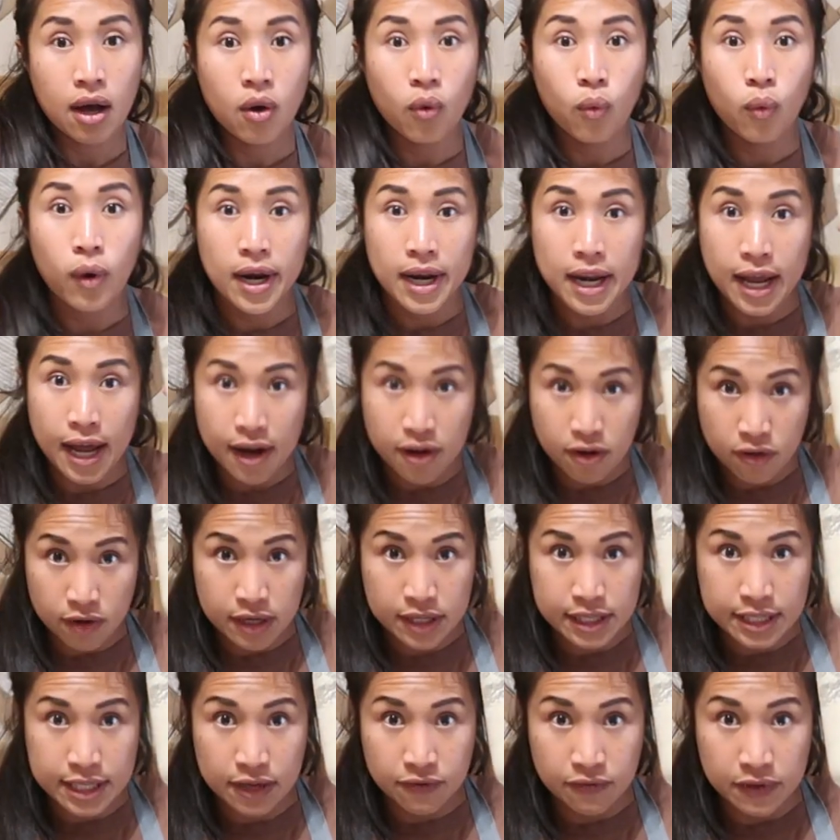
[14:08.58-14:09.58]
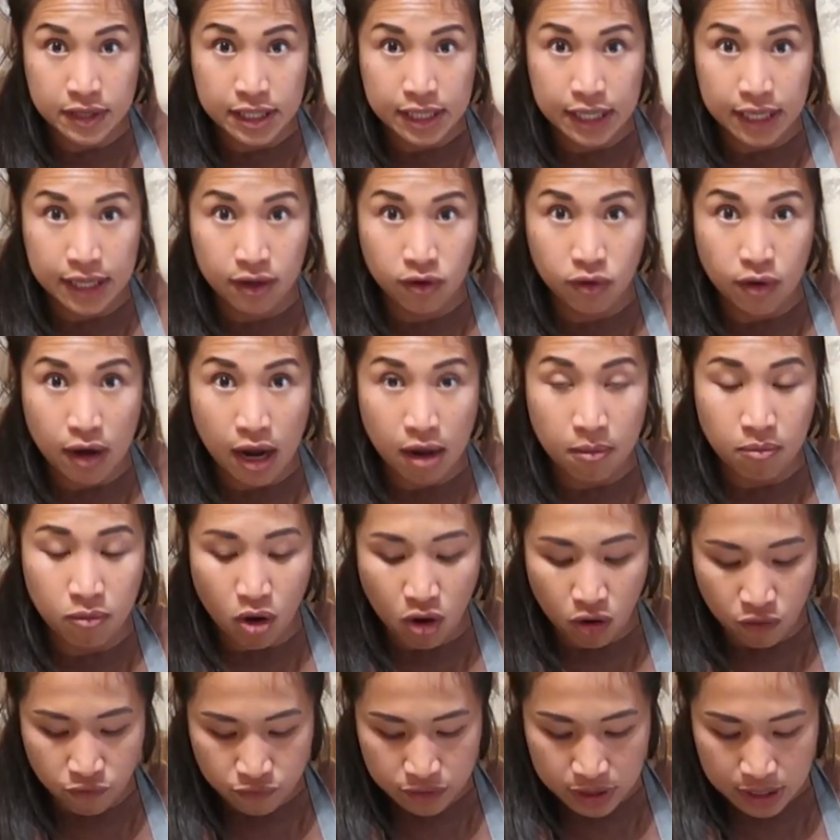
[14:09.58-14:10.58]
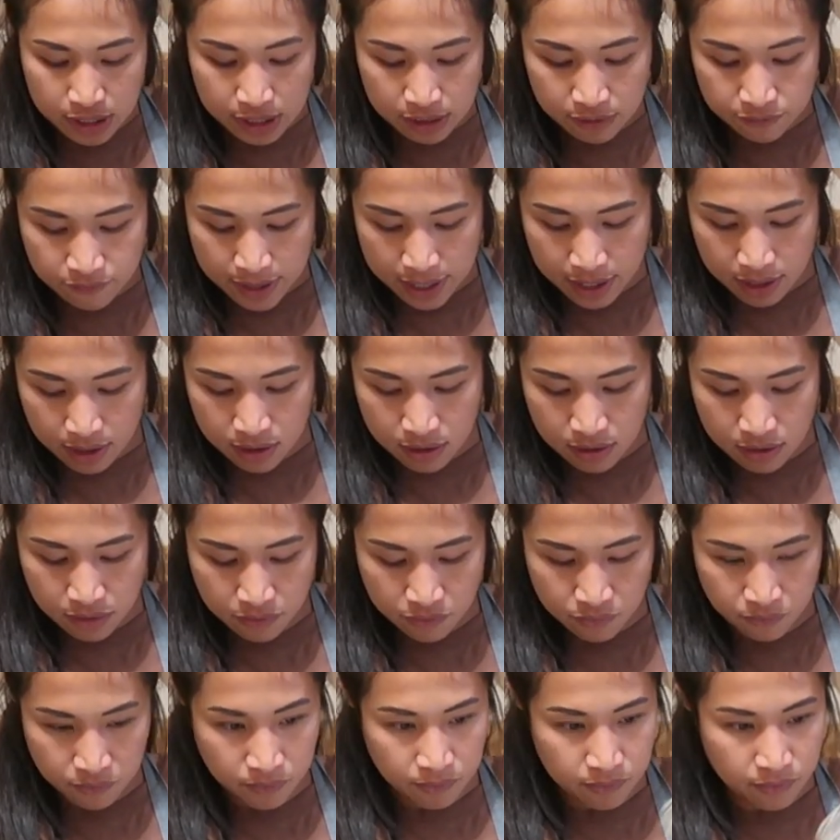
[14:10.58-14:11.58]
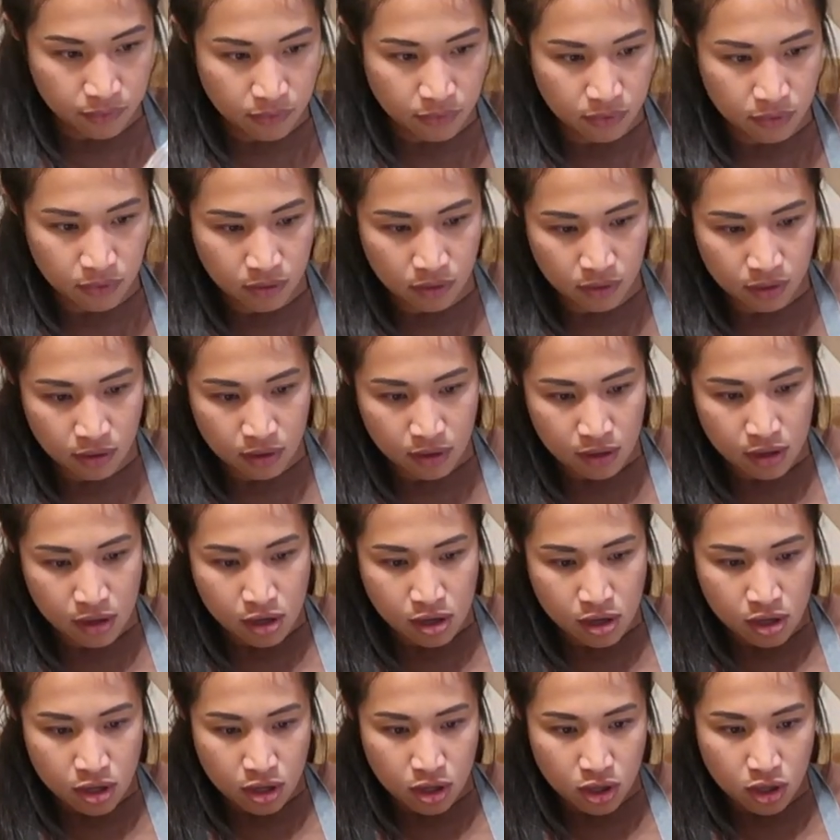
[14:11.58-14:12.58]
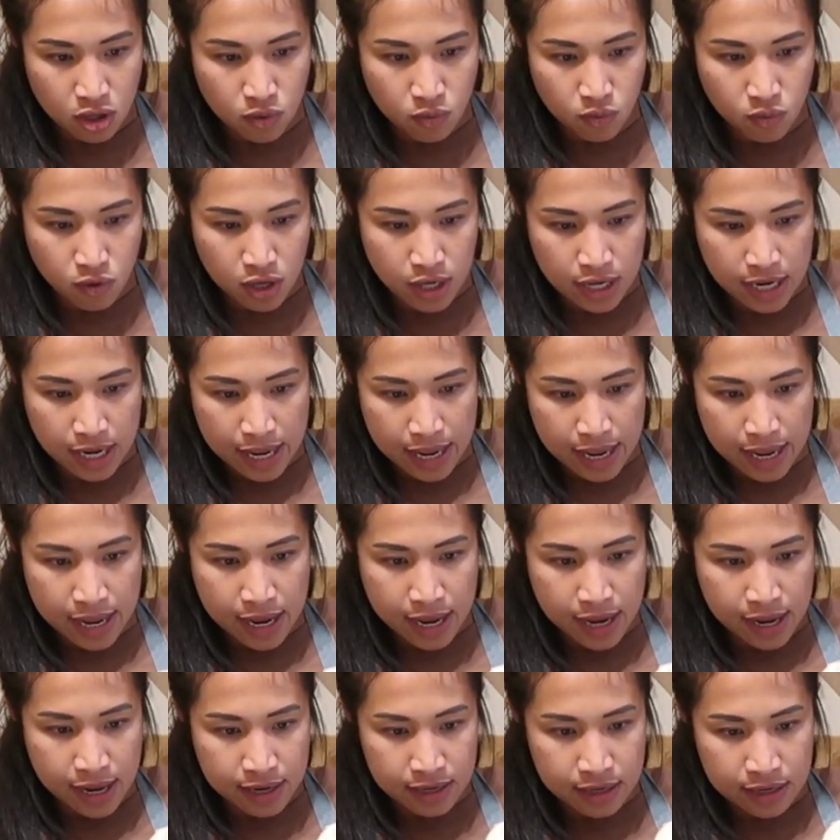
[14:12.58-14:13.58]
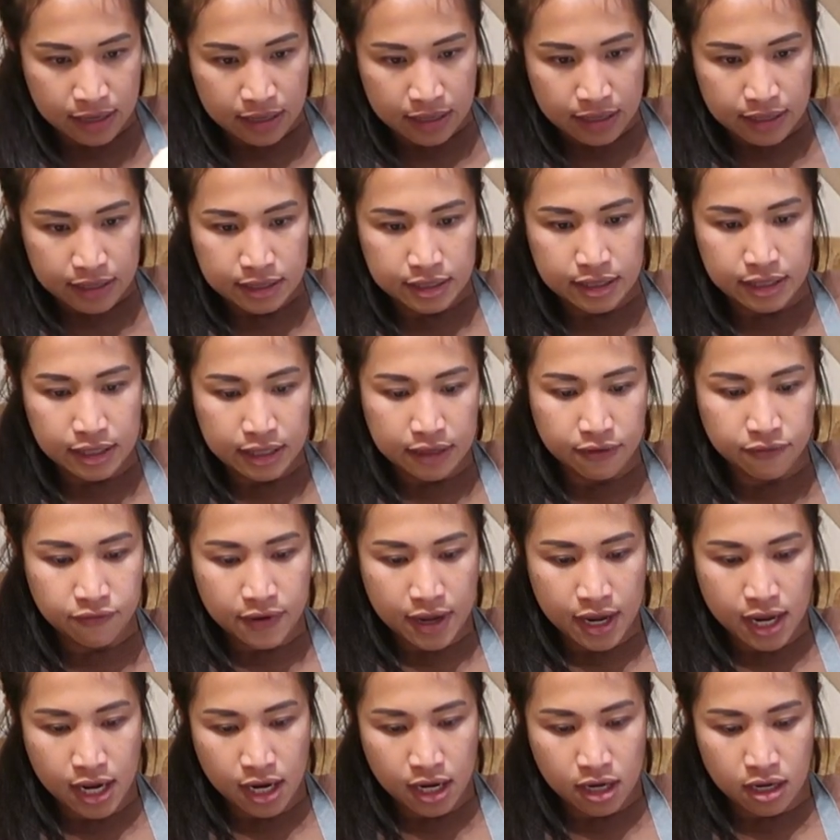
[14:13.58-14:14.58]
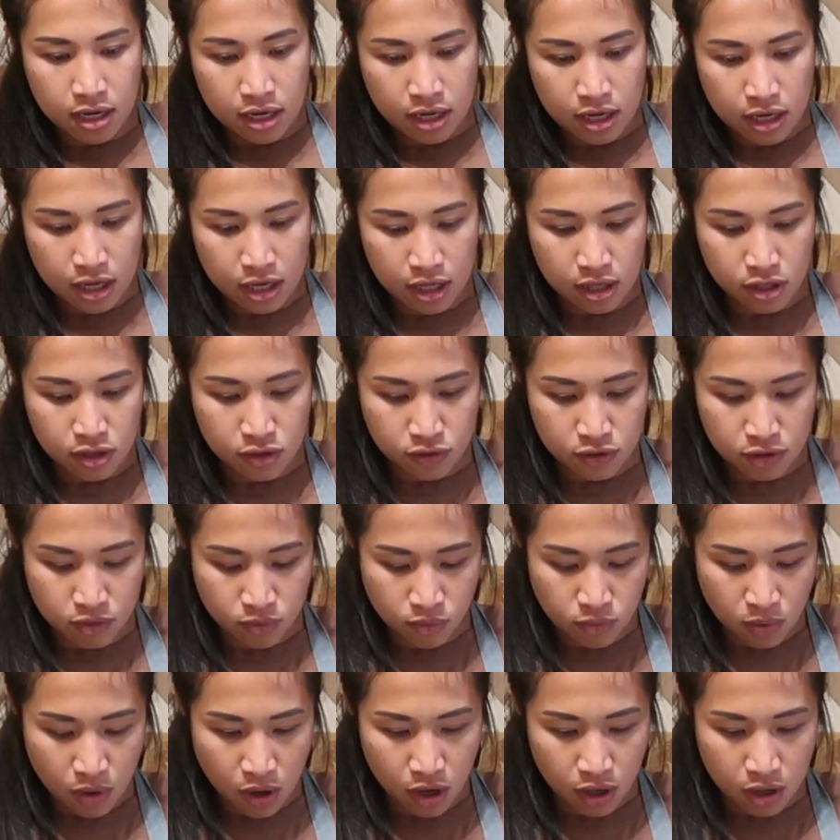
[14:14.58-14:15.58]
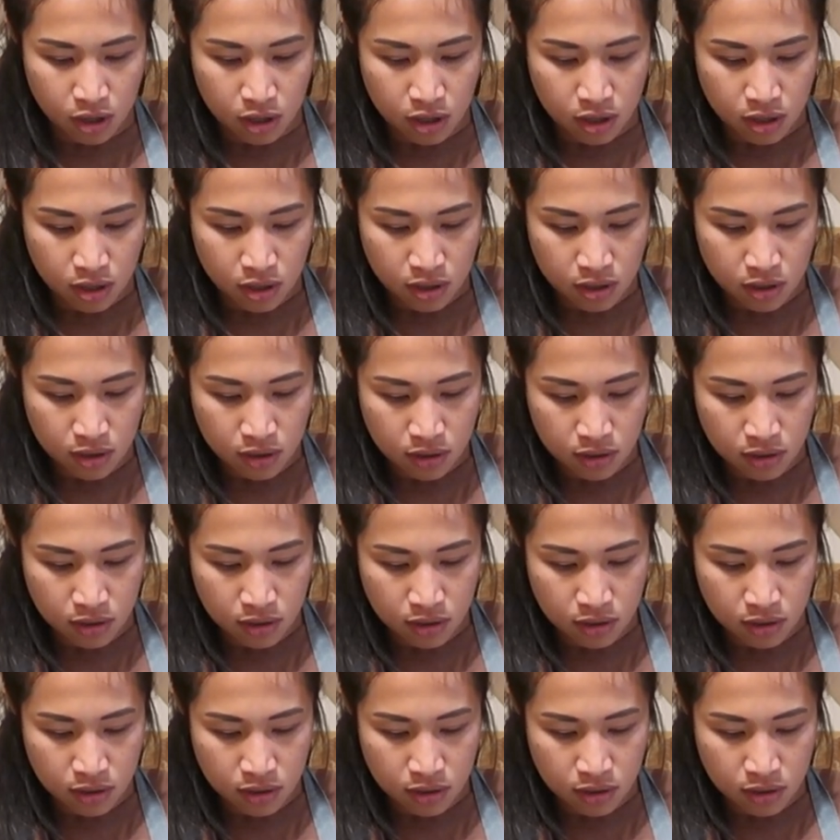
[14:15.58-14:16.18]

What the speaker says: 170 grams of the levain. You want to add the levain into the water